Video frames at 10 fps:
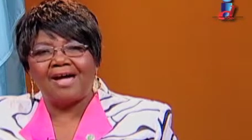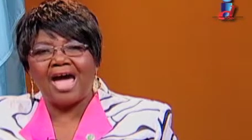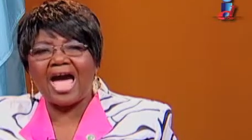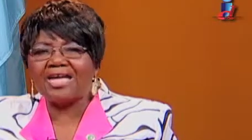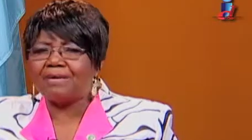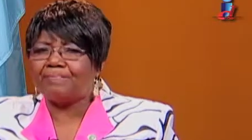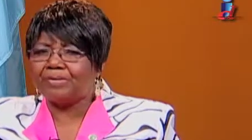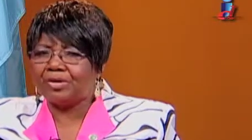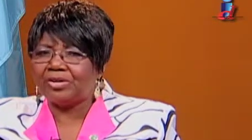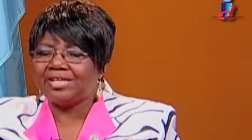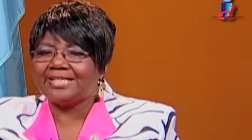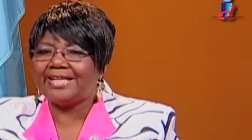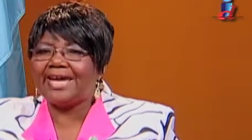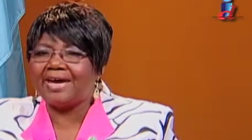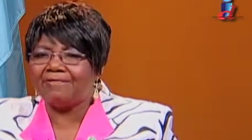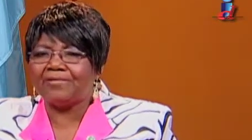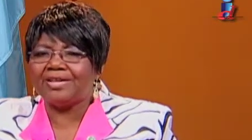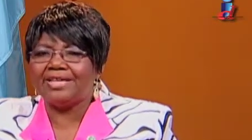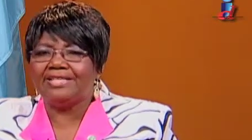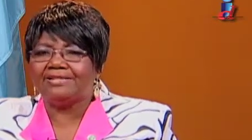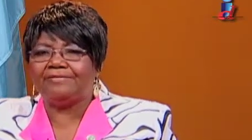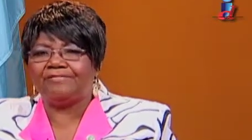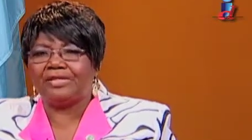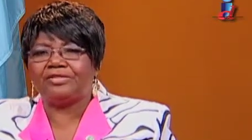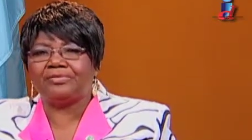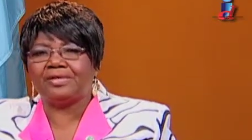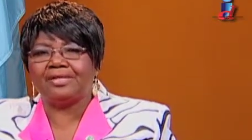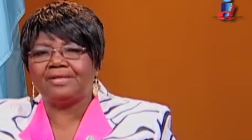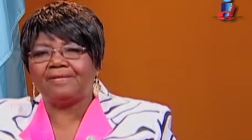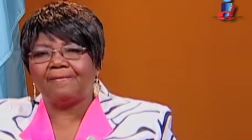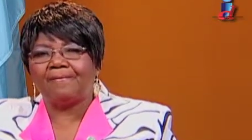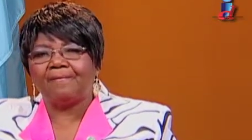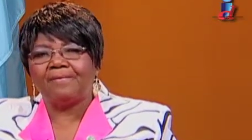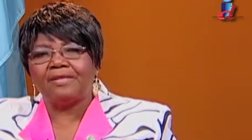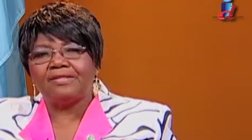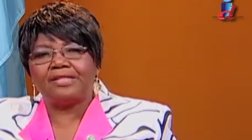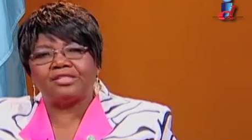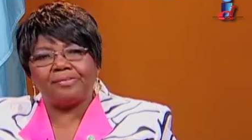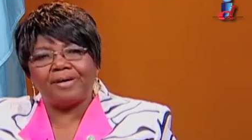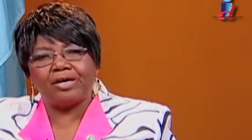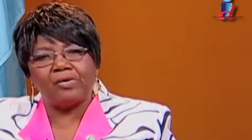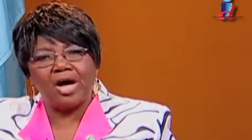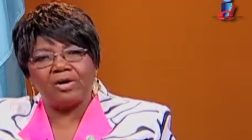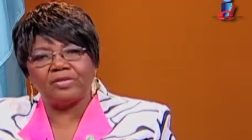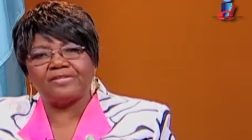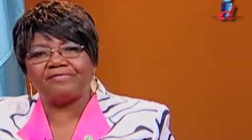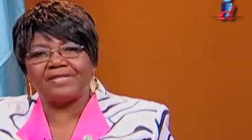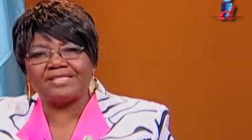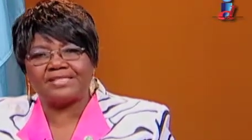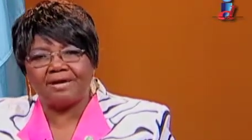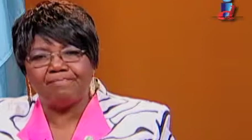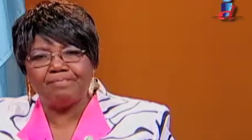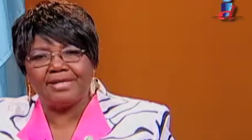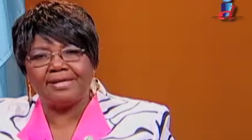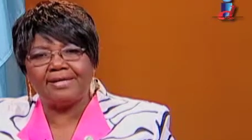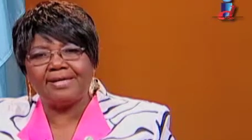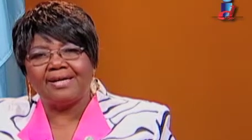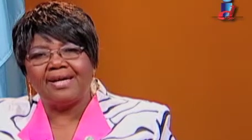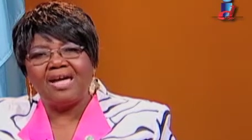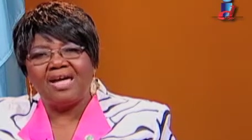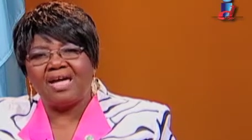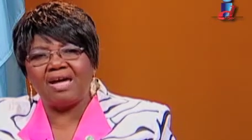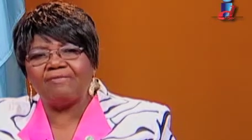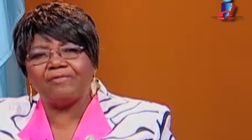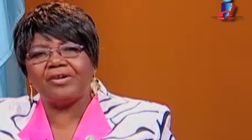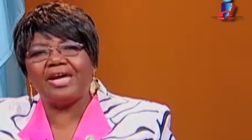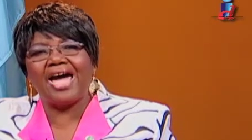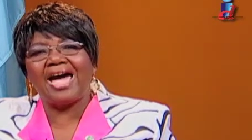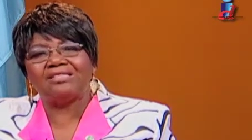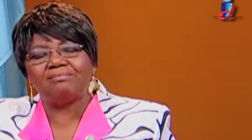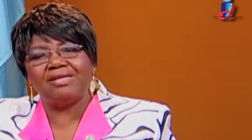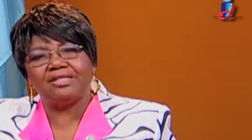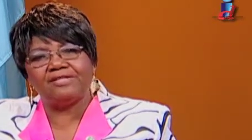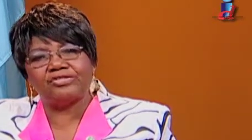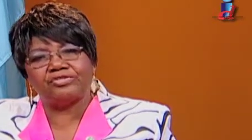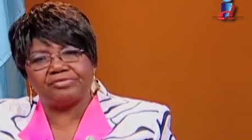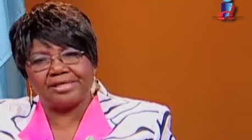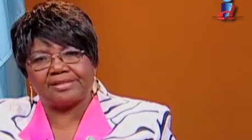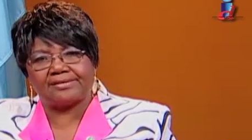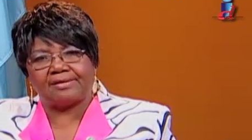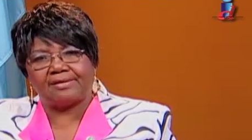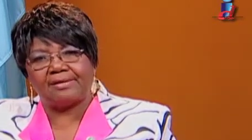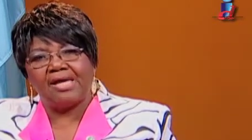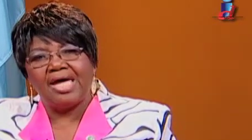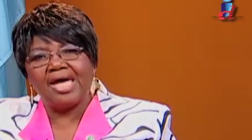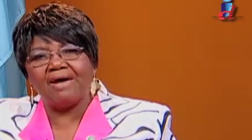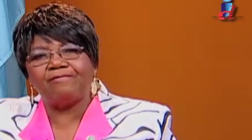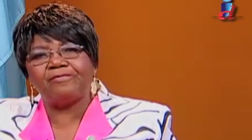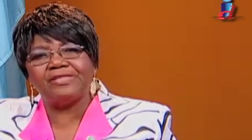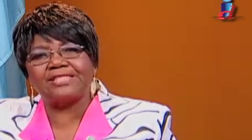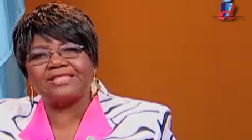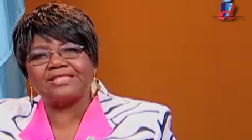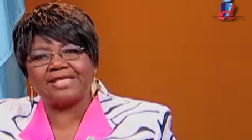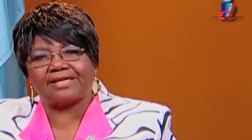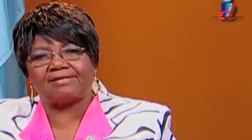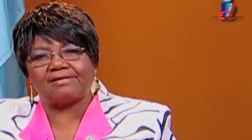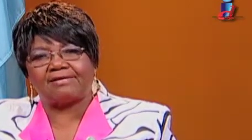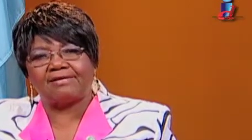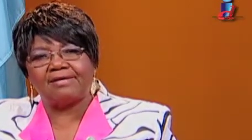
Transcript: I applaud every individual, the Tobago House of Assembly, every administrator, every sector,